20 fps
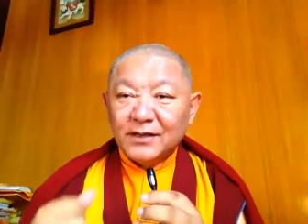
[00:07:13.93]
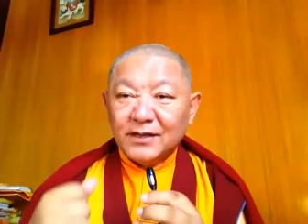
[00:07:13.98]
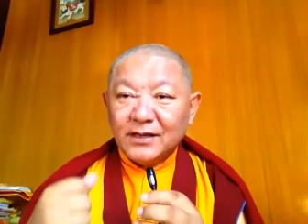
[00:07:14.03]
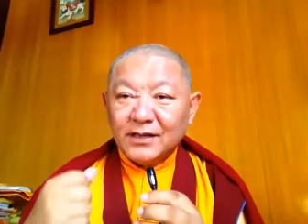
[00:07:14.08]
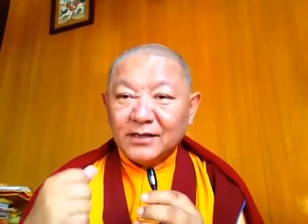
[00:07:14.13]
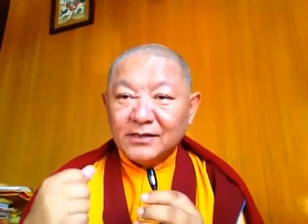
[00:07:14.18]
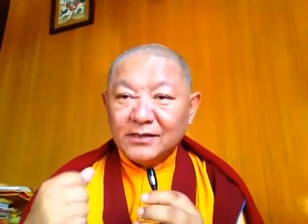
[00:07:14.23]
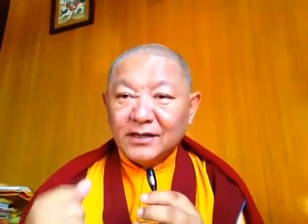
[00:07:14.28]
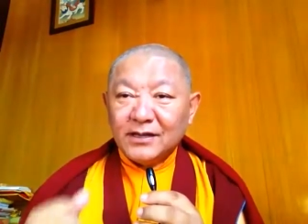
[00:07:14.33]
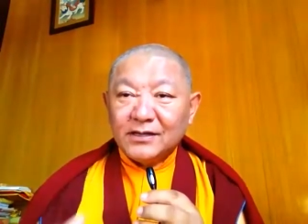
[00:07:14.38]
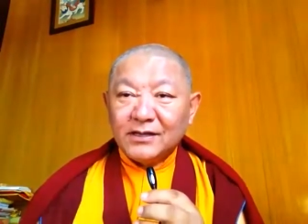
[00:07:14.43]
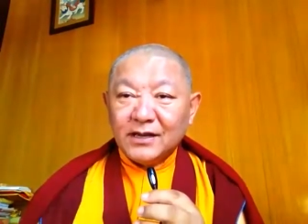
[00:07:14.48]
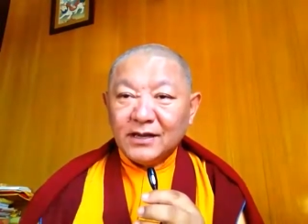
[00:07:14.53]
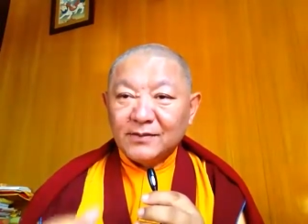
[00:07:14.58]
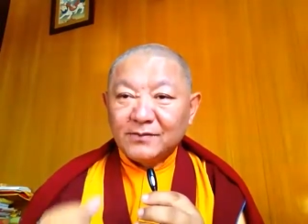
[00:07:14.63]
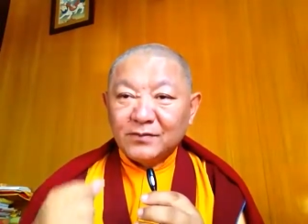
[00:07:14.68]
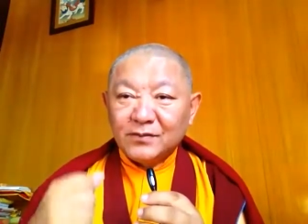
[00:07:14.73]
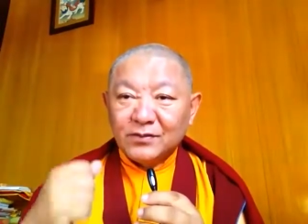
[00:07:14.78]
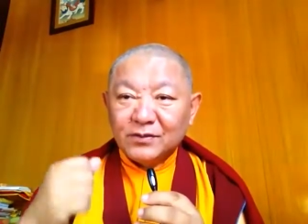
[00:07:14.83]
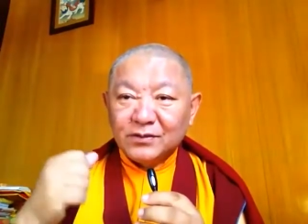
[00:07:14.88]
and then
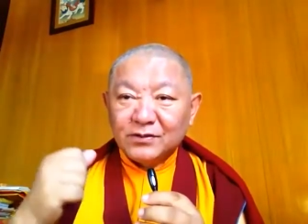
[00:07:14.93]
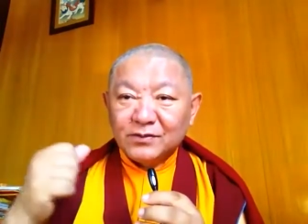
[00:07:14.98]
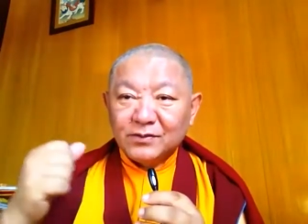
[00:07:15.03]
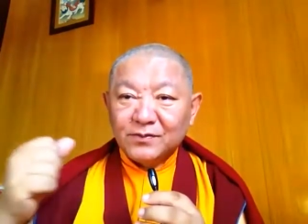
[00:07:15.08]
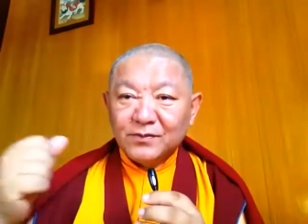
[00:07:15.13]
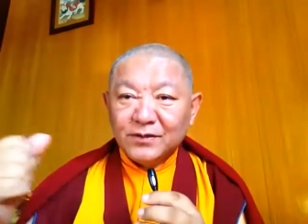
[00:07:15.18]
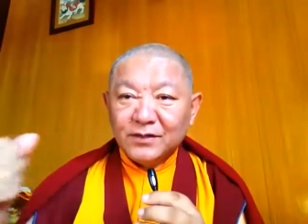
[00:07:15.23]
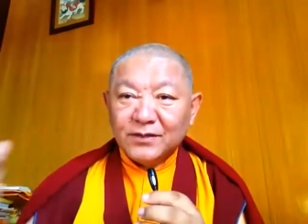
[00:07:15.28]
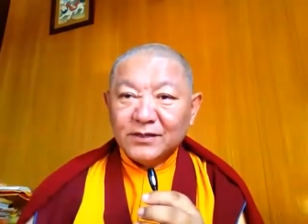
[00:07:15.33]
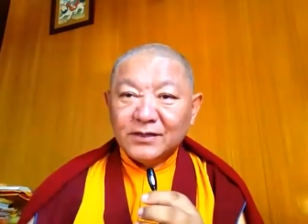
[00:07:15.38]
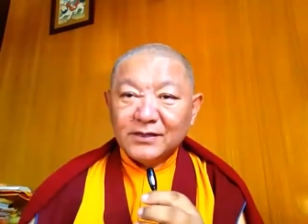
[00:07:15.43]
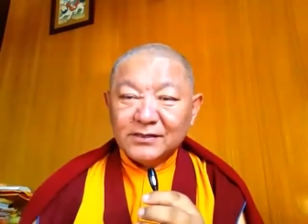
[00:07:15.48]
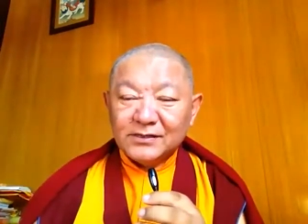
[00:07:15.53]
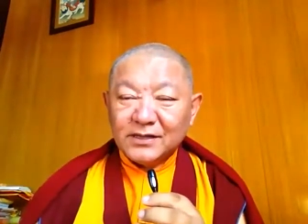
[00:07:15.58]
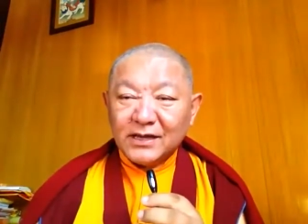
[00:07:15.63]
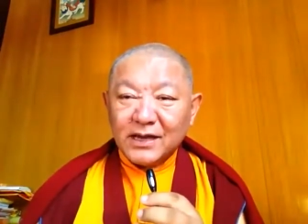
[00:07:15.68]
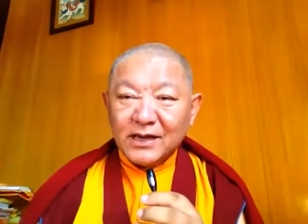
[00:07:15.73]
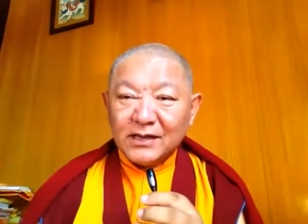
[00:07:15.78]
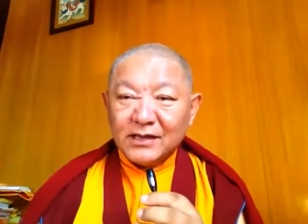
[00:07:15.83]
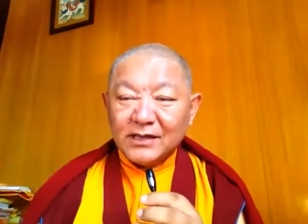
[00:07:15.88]
I'm going to be
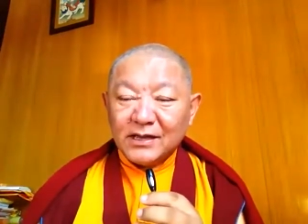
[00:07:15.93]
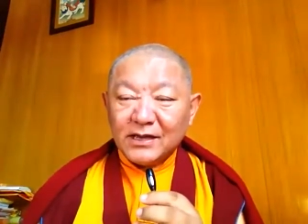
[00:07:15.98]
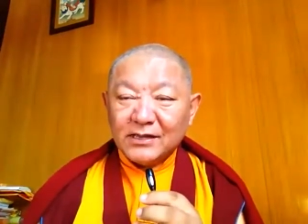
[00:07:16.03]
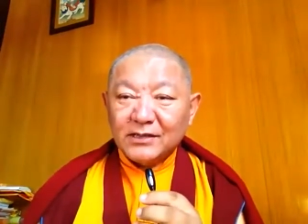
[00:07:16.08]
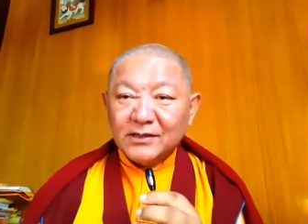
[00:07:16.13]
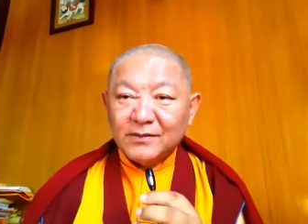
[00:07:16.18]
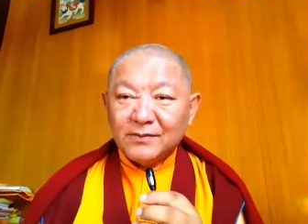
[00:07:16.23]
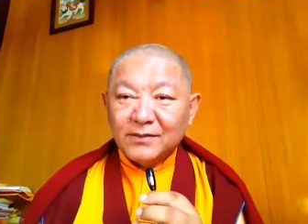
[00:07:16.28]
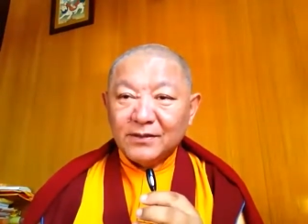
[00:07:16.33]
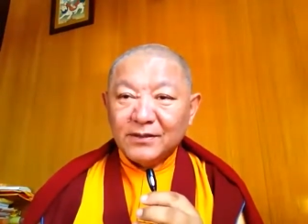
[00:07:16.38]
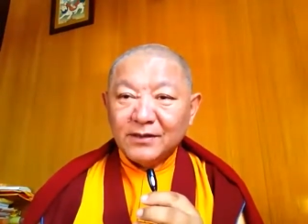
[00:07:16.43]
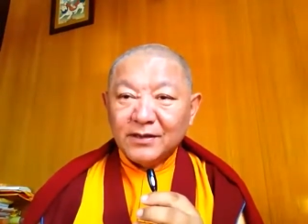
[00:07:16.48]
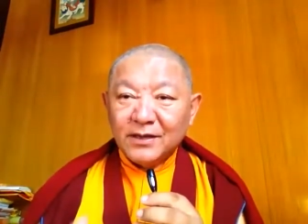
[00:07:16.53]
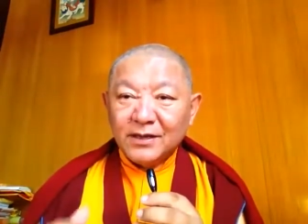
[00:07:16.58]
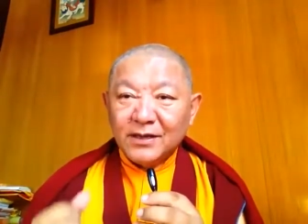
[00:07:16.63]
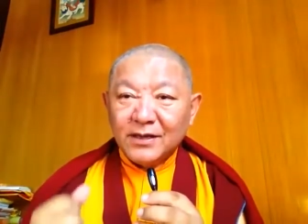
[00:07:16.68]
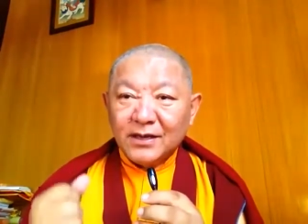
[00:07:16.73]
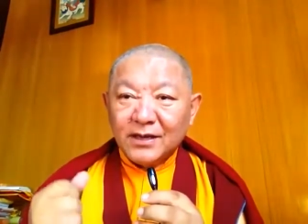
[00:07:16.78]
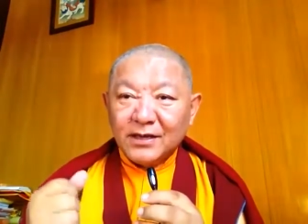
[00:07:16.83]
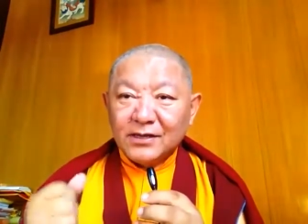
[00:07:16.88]
his enemy
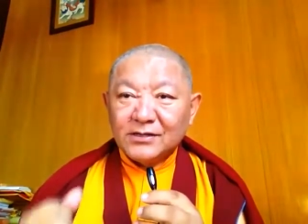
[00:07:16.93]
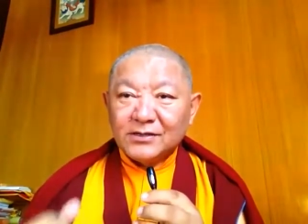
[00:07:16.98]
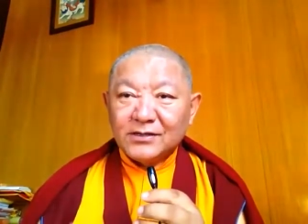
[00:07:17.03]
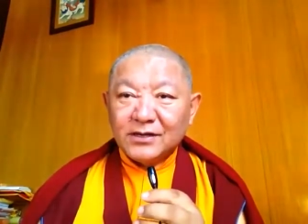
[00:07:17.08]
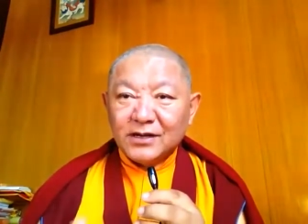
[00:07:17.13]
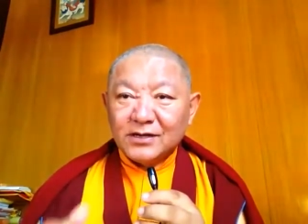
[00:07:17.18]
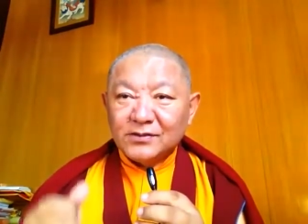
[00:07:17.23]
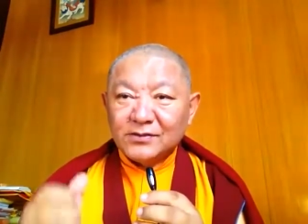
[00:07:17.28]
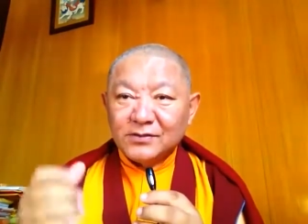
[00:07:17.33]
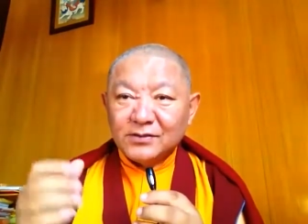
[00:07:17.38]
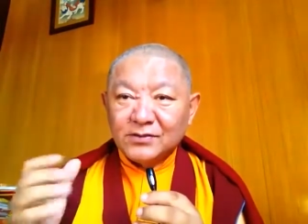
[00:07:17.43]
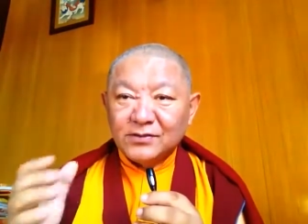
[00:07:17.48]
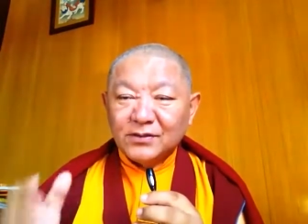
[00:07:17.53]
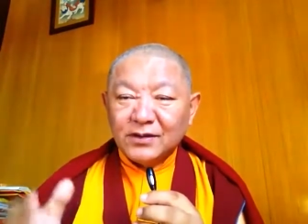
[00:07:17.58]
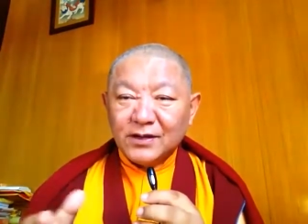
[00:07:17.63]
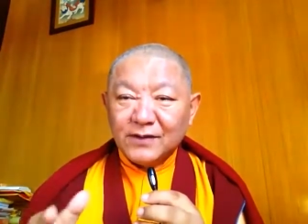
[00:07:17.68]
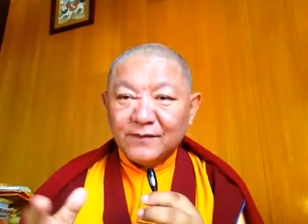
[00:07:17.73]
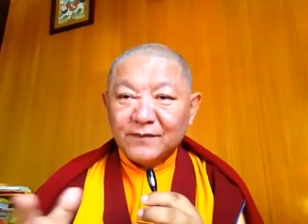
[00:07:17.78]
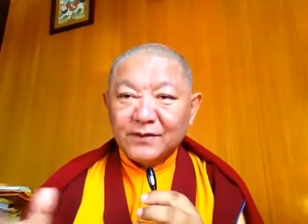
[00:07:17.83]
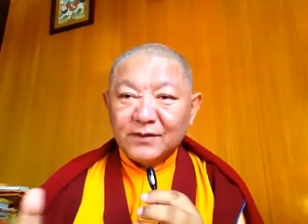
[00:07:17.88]
and try to
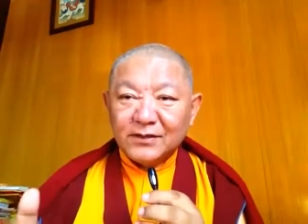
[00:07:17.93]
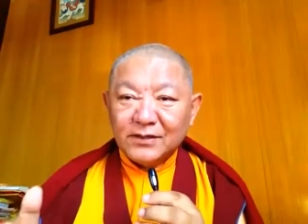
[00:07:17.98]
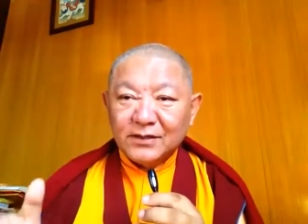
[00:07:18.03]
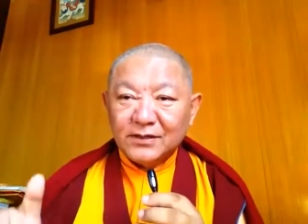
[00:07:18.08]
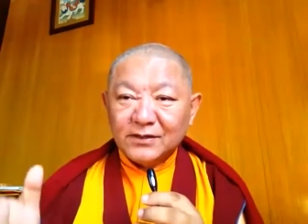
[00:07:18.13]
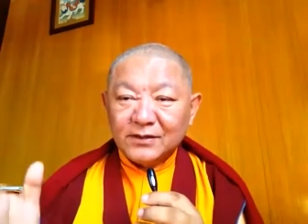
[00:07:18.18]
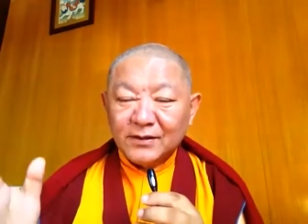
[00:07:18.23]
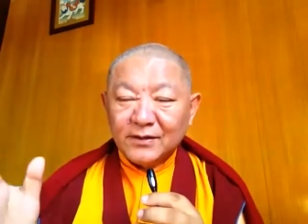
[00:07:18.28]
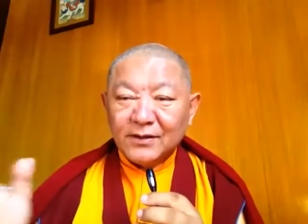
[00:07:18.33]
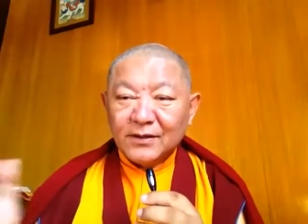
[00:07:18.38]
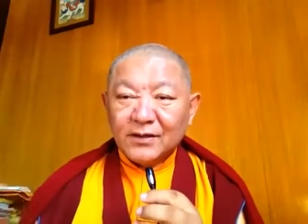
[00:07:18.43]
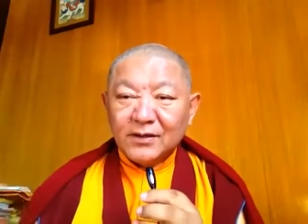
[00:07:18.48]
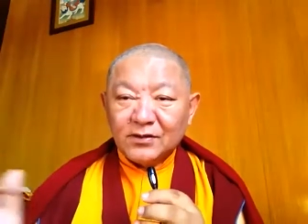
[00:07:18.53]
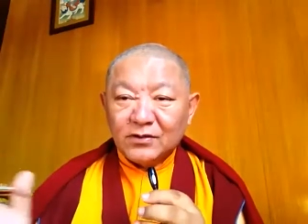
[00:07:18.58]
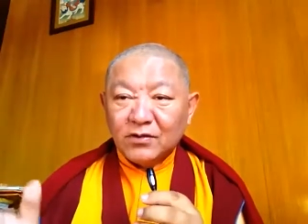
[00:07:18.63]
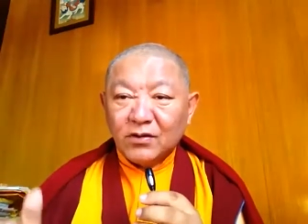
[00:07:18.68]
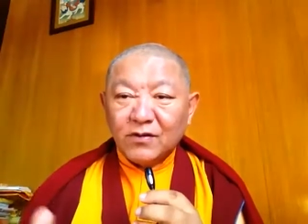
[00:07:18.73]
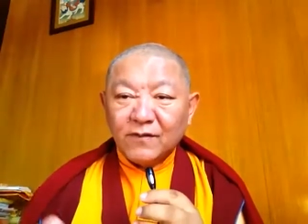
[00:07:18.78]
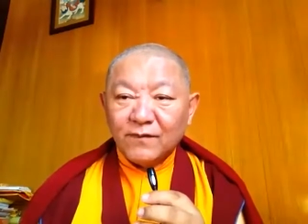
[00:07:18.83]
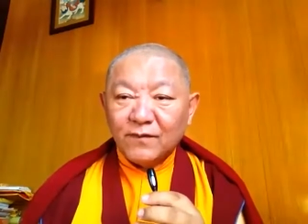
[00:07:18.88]
do everything
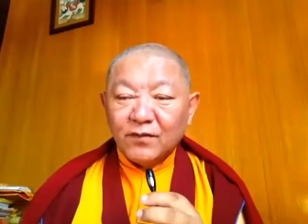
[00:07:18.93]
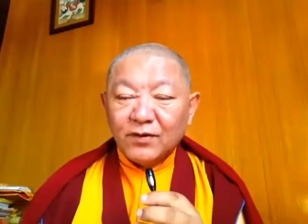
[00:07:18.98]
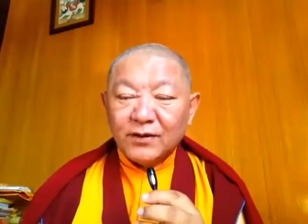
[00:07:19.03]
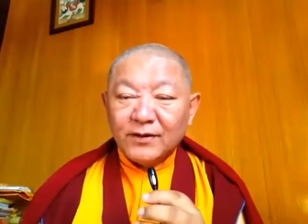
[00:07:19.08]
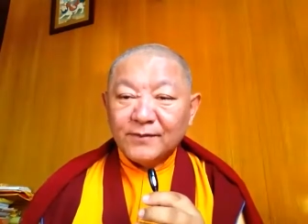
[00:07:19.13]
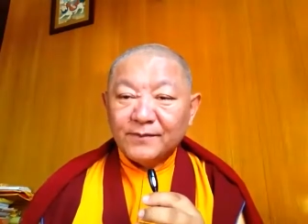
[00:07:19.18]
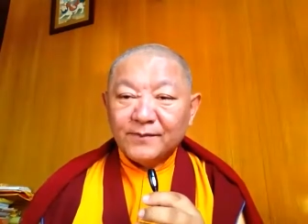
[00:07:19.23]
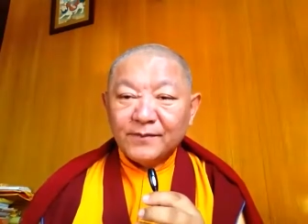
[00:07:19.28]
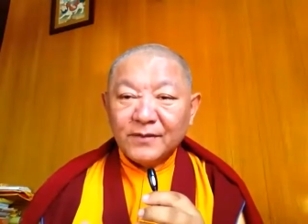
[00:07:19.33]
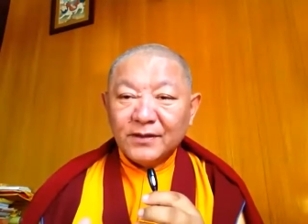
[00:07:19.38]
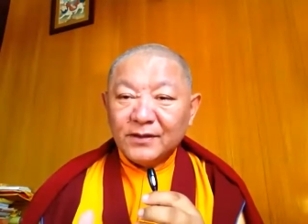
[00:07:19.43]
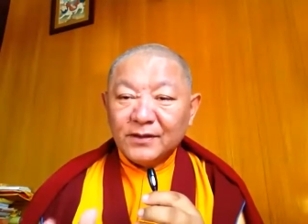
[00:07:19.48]
wrong for him.